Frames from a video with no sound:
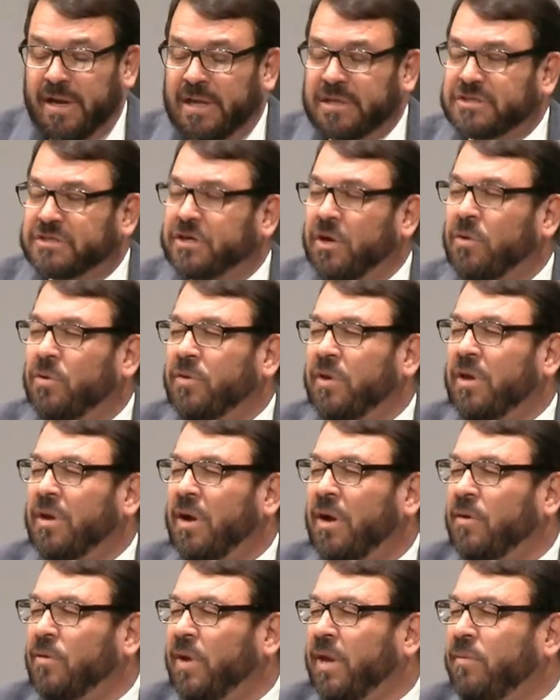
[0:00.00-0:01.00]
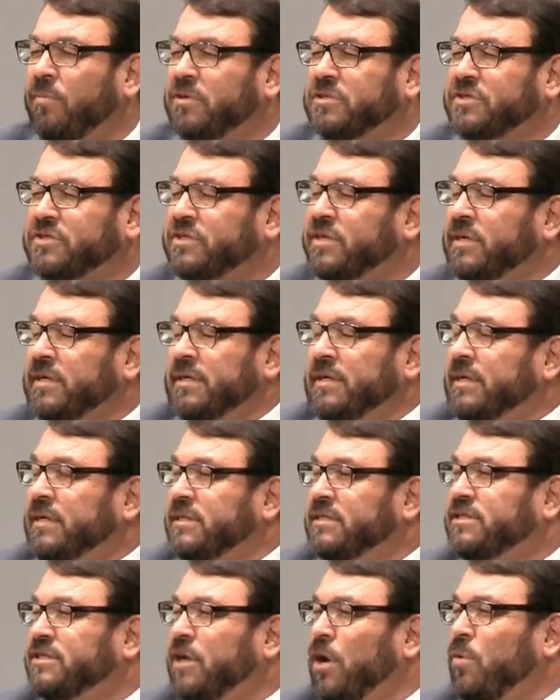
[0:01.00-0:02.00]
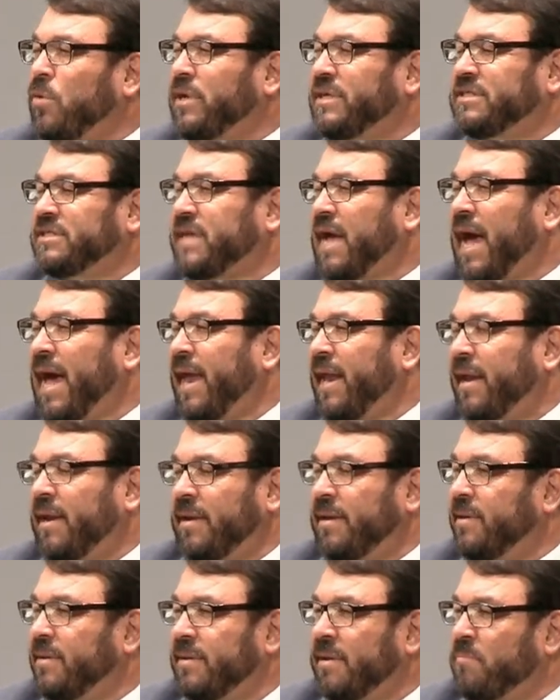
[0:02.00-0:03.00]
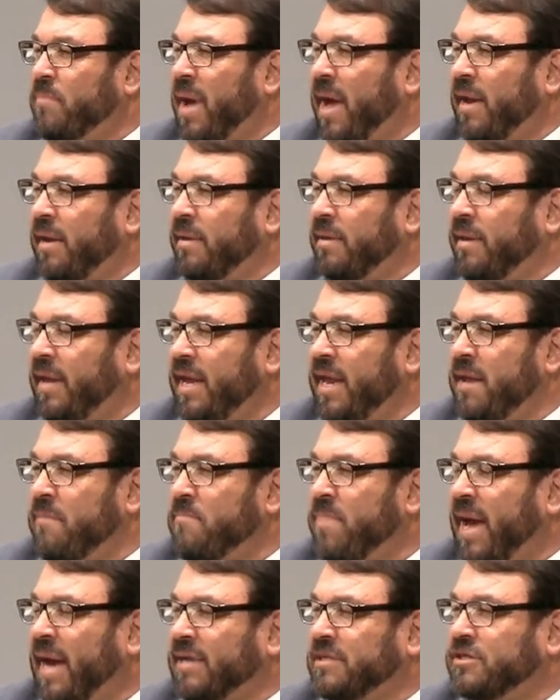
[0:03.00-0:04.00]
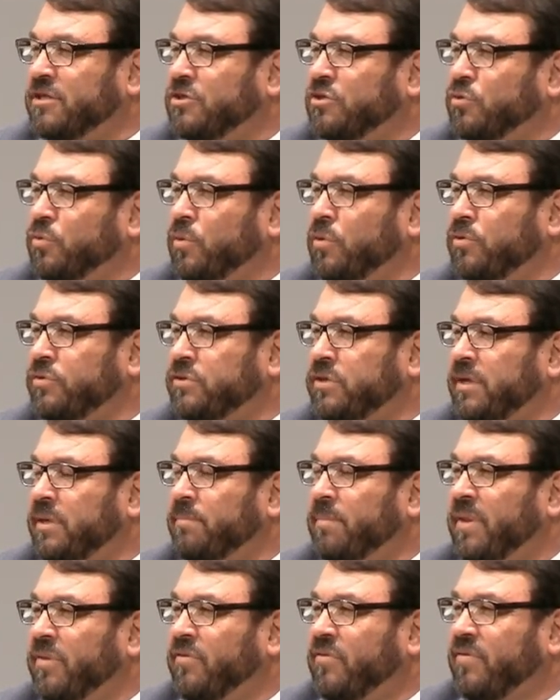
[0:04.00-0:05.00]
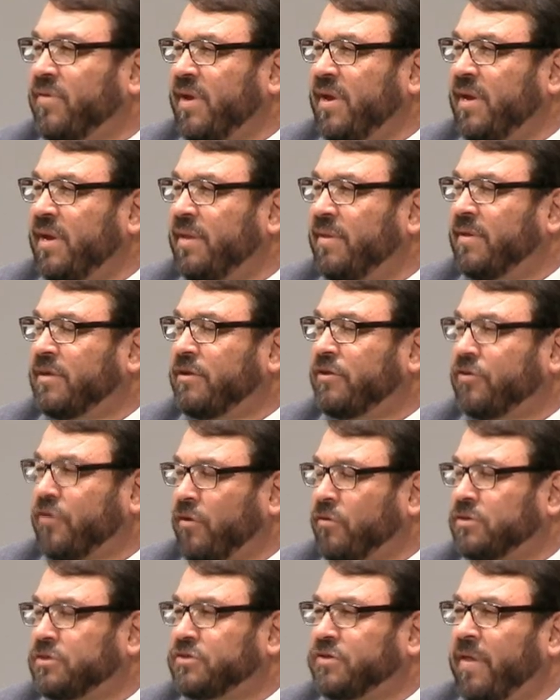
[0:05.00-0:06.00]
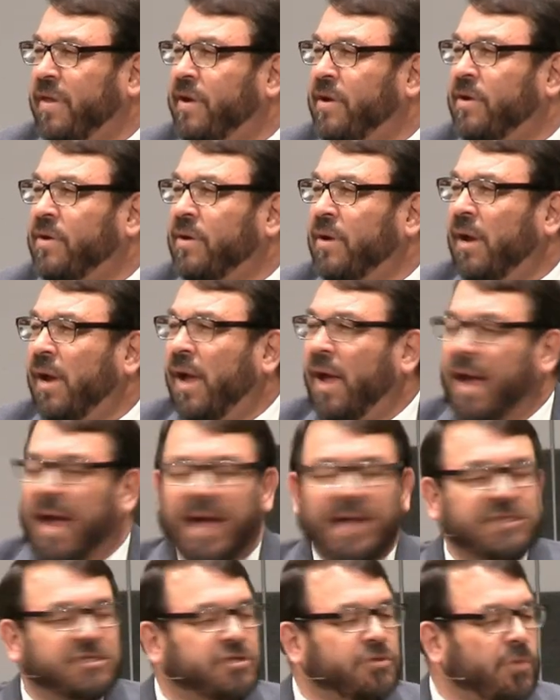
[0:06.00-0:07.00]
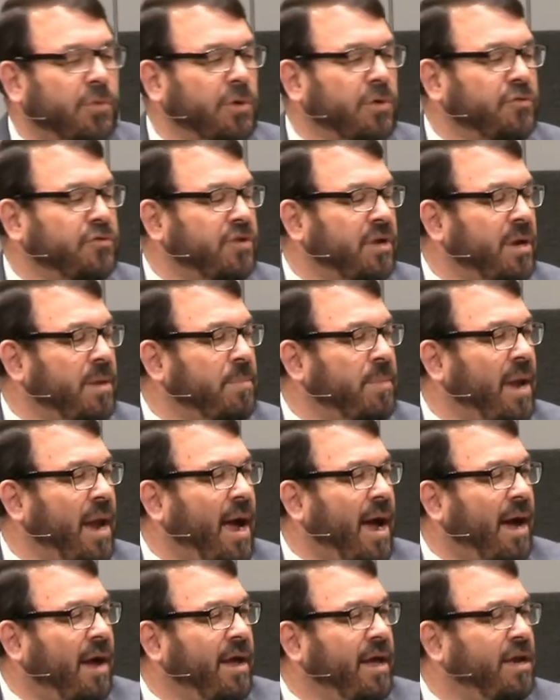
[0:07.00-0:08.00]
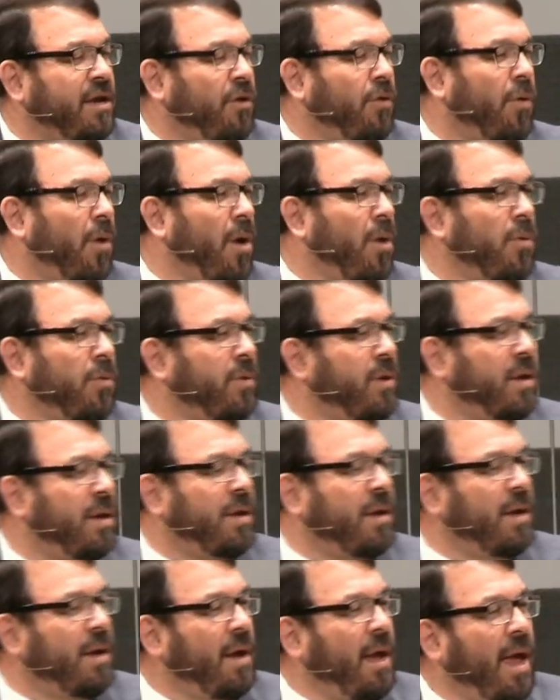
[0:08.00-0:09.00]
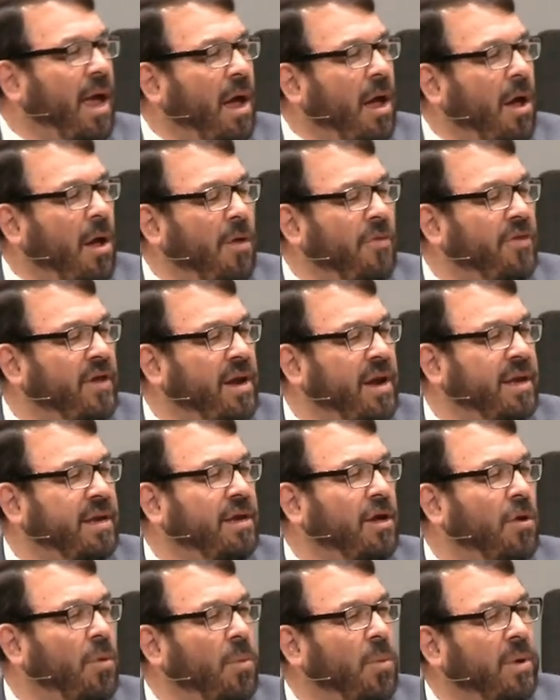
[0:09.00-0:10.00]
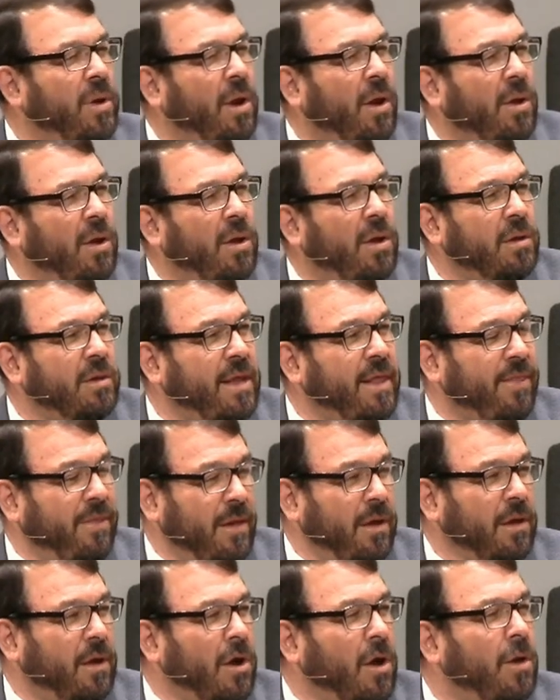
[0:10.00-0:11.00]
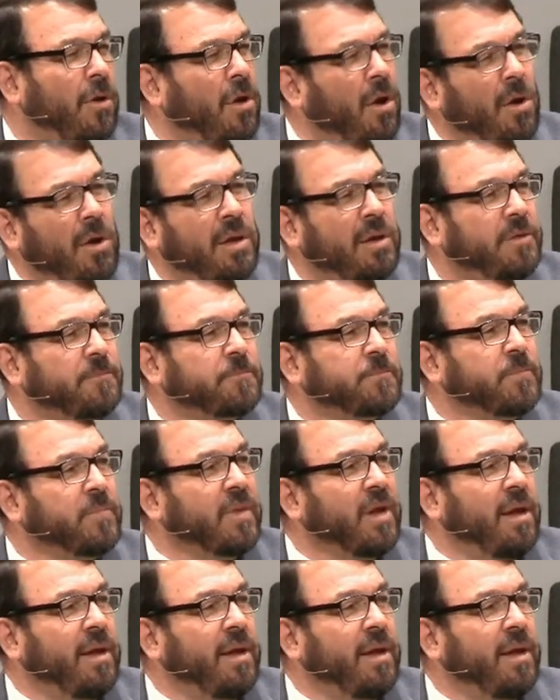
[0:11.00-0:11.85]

And so, you know, he was so excited about getting back to Jerusalem and seeing the church there at Jerusalem and how it had grown and all that had gone on. Gone on.